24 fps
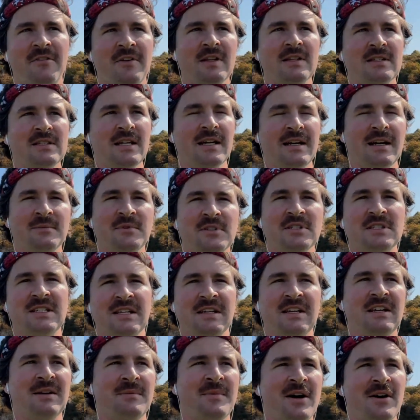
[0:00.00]
it's like I'm just
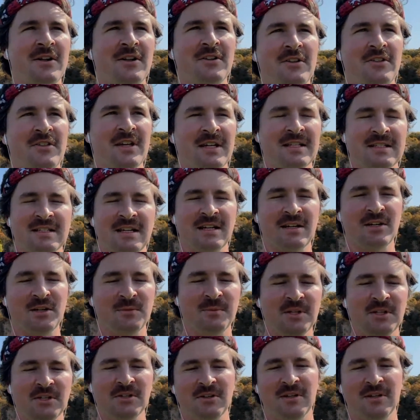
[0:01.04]
thinking about all the things that I could be doing